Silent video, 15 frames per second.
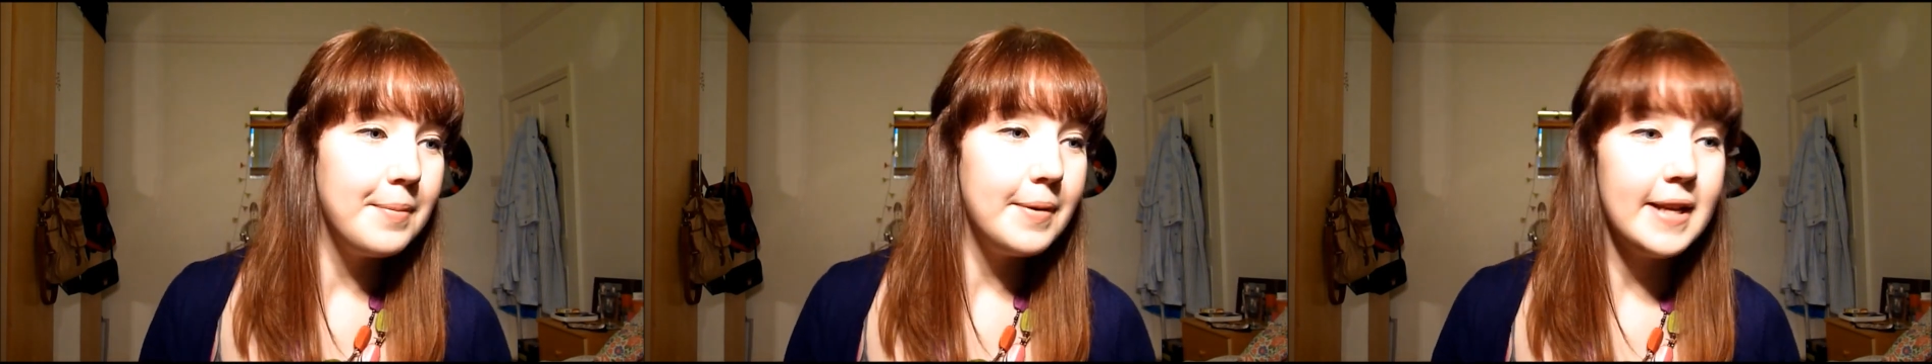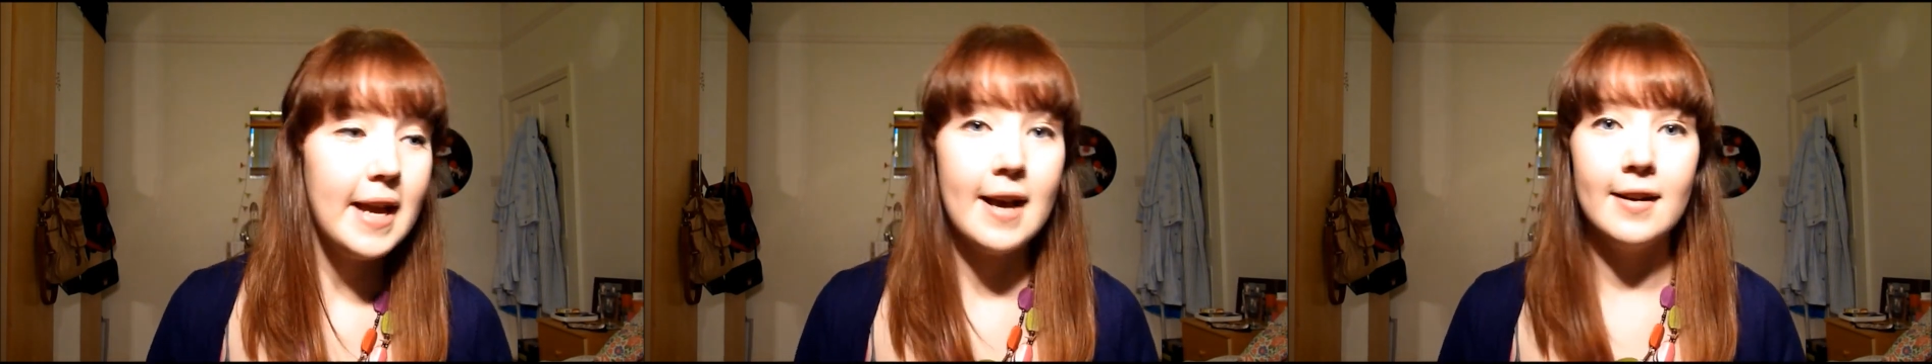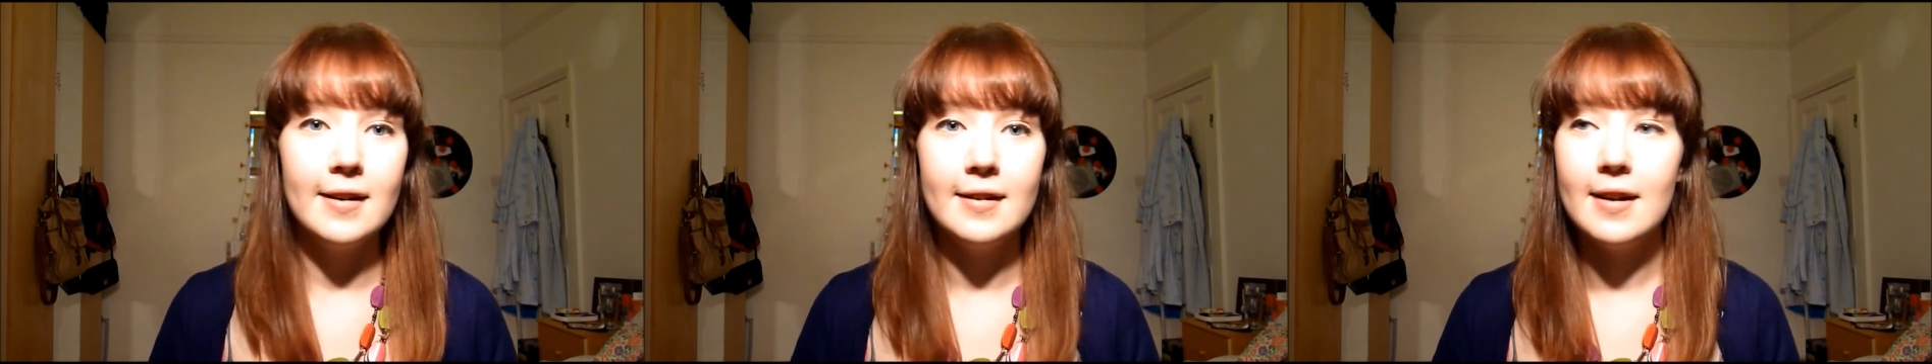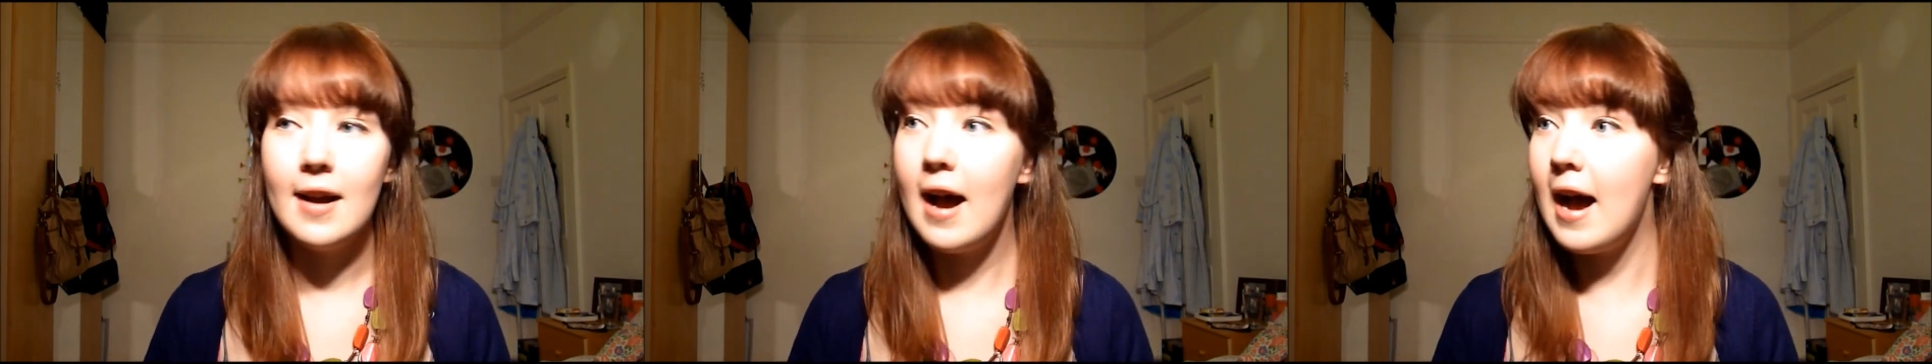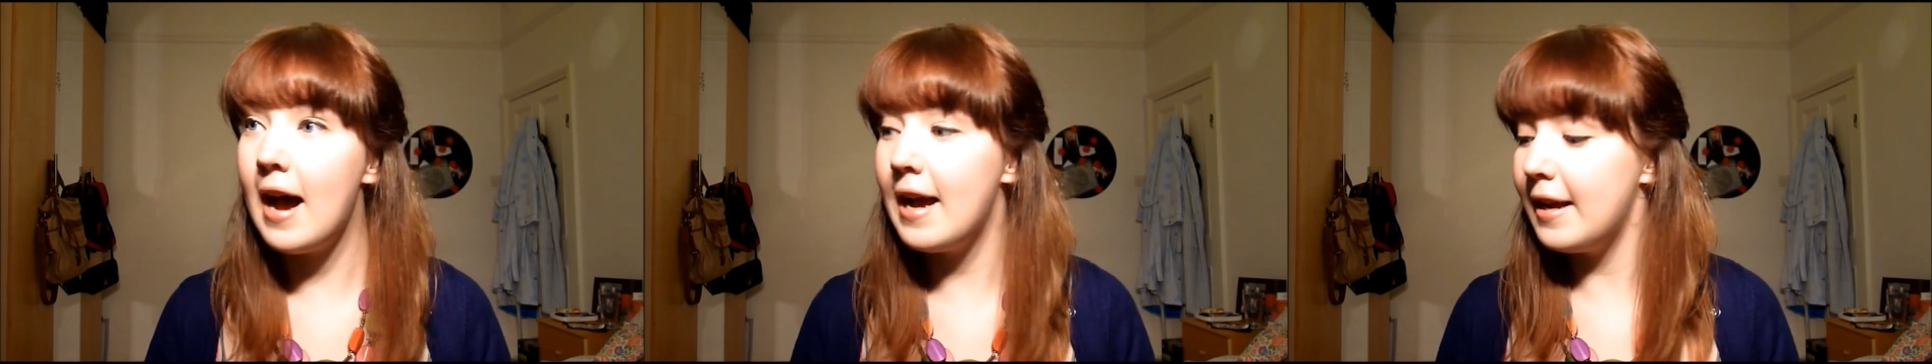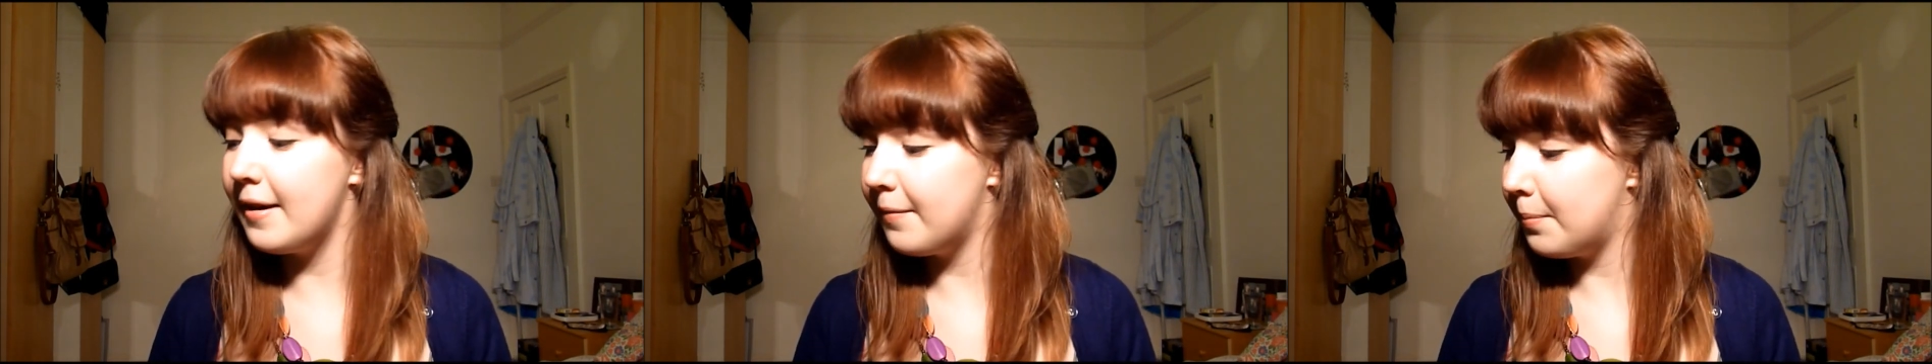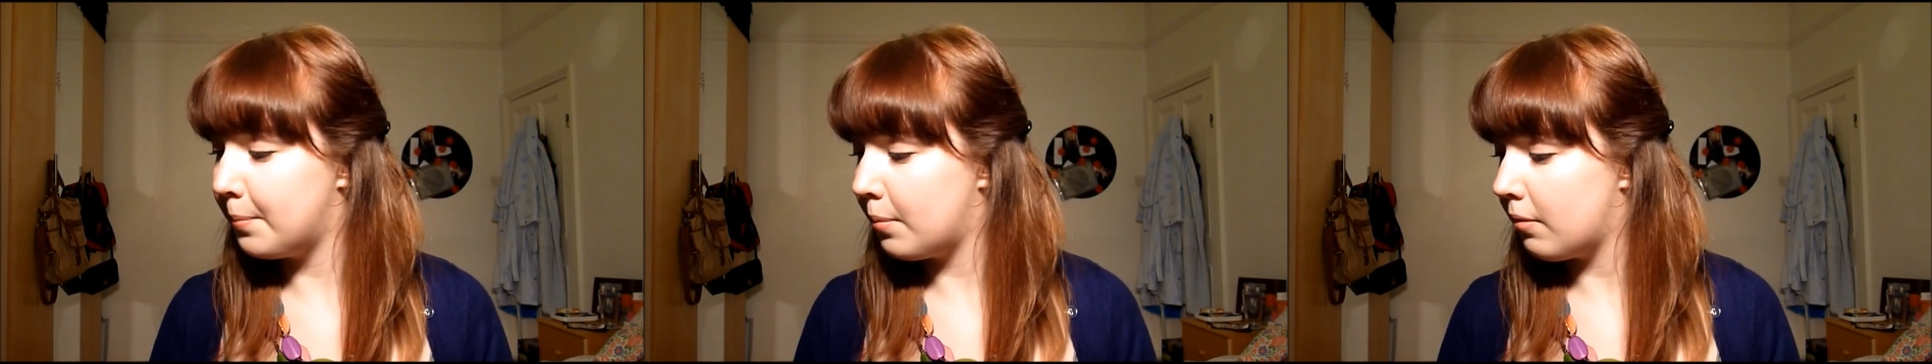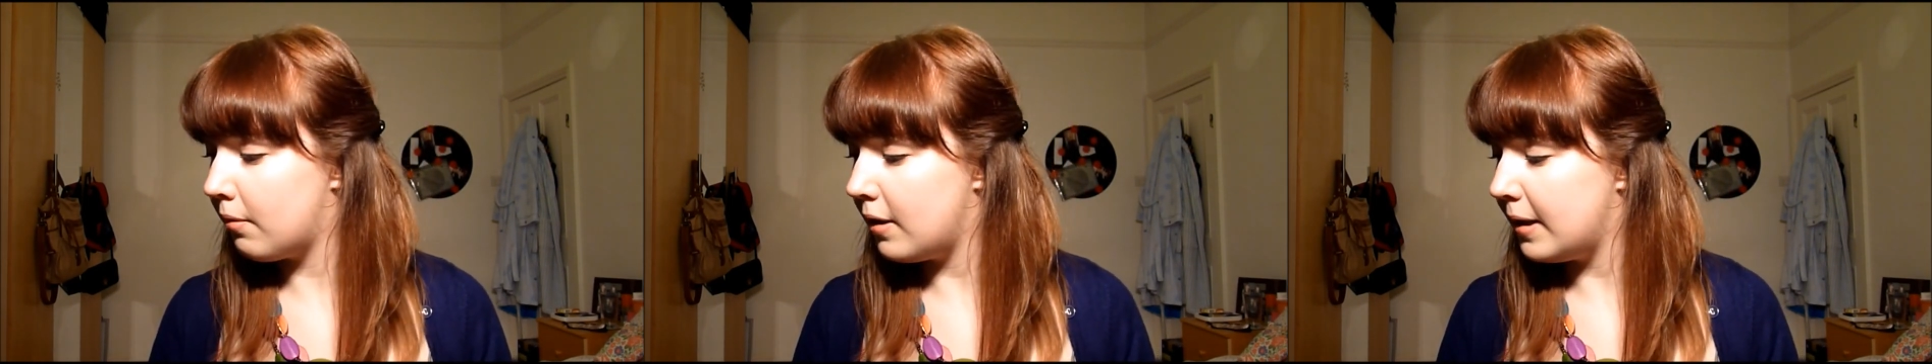But yeah, I am
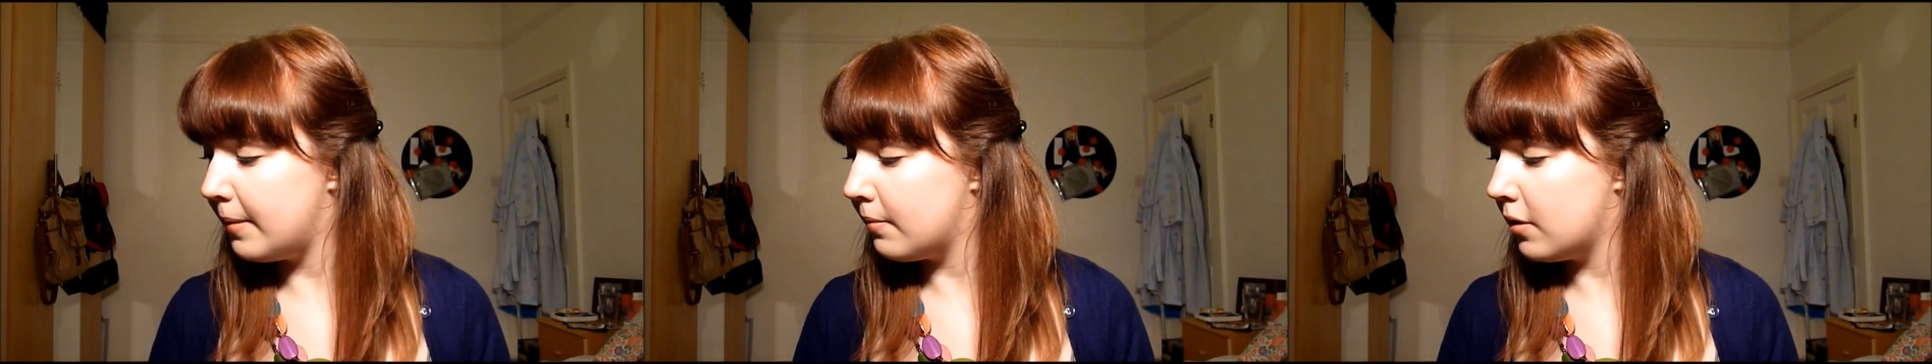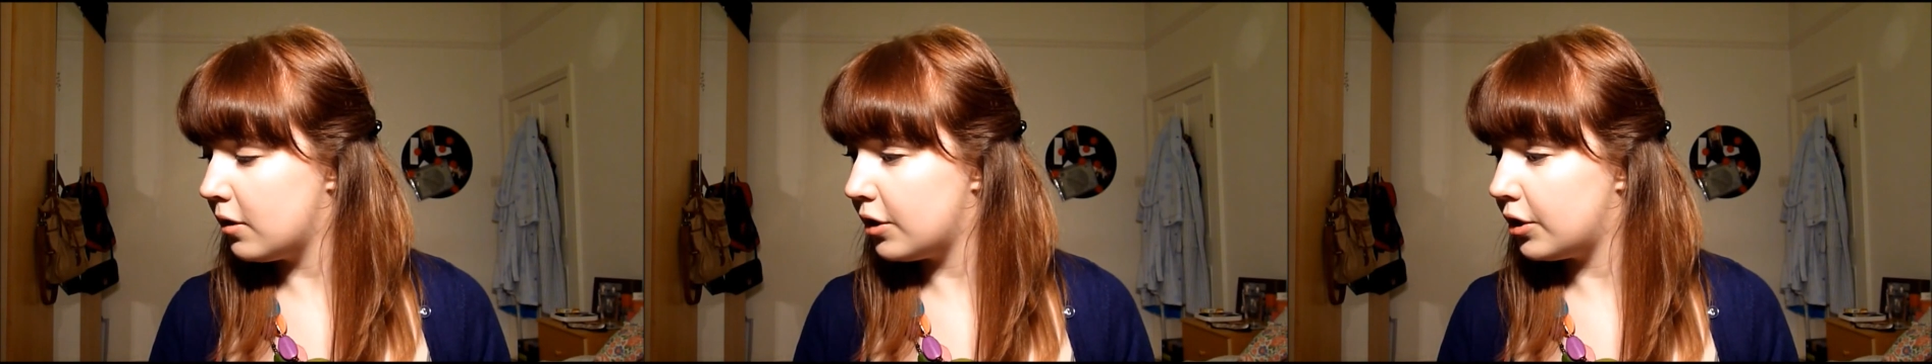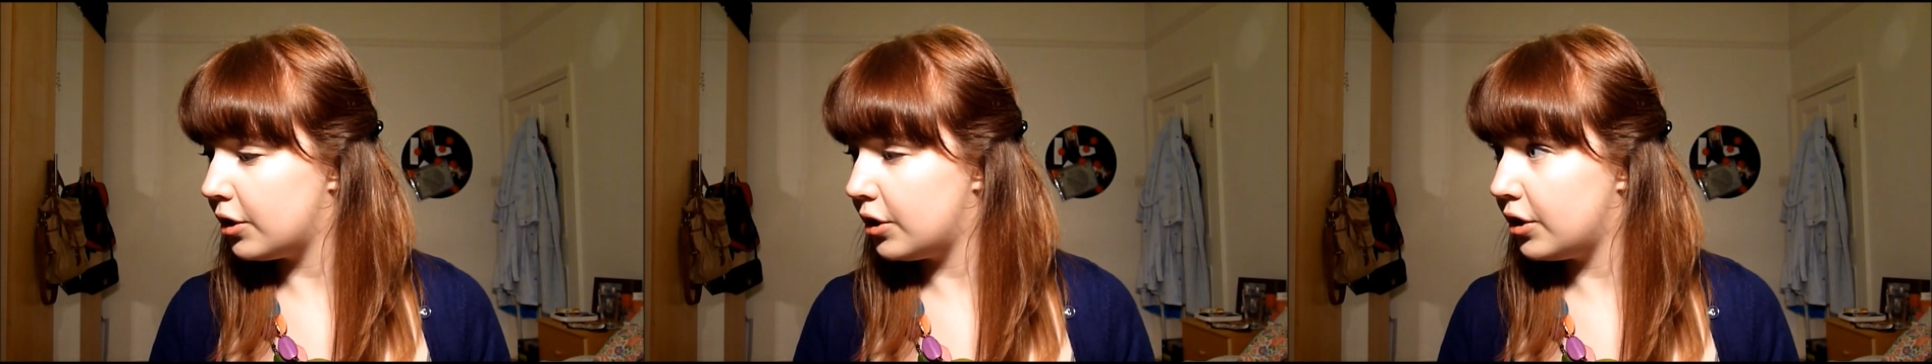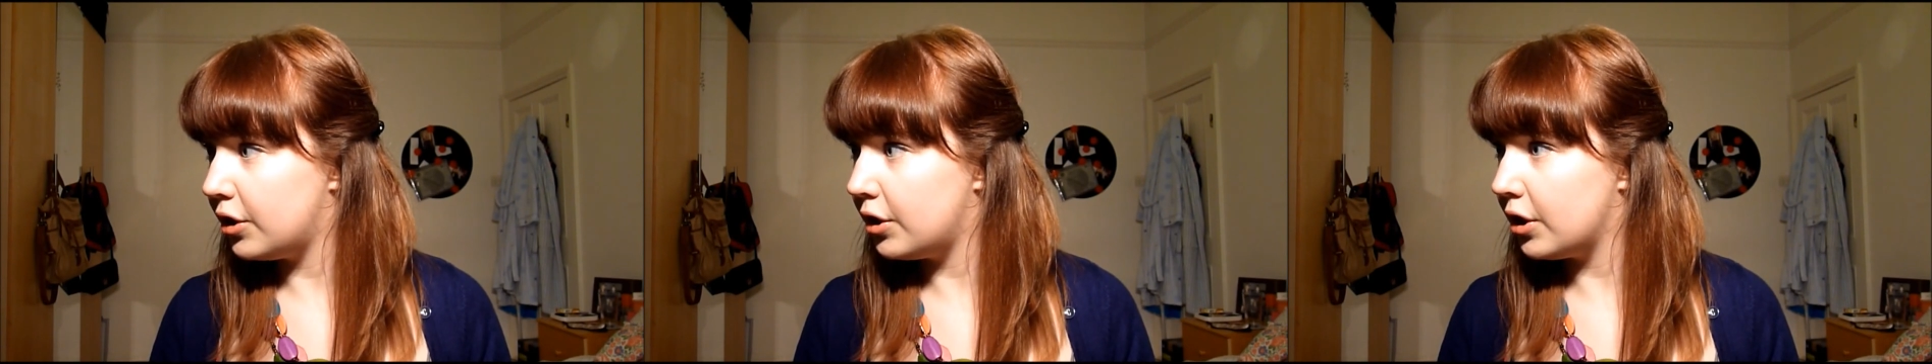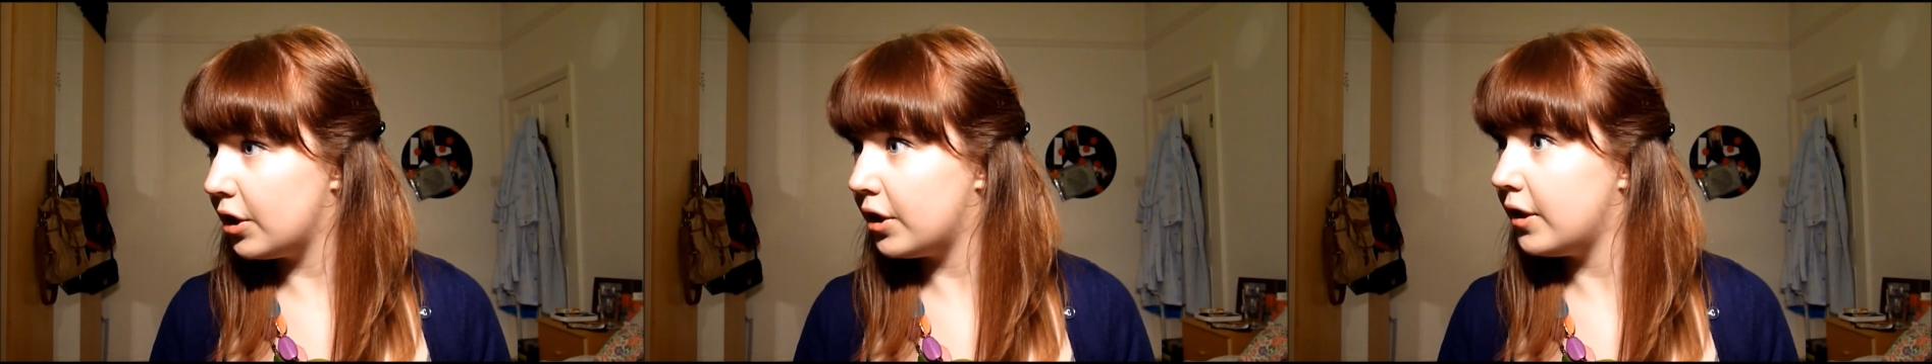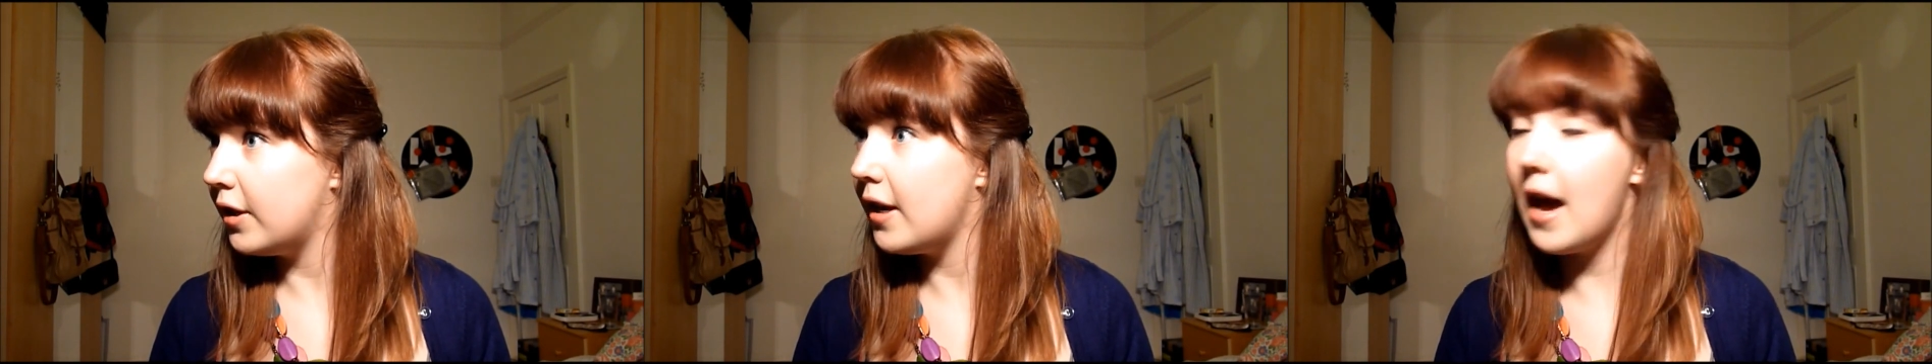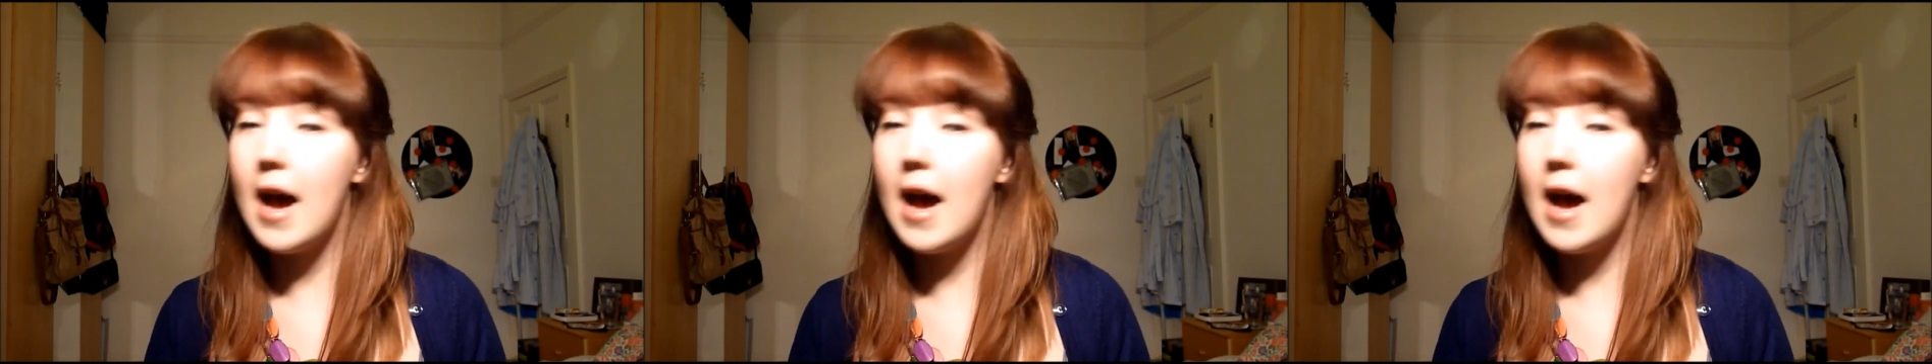pretty much done,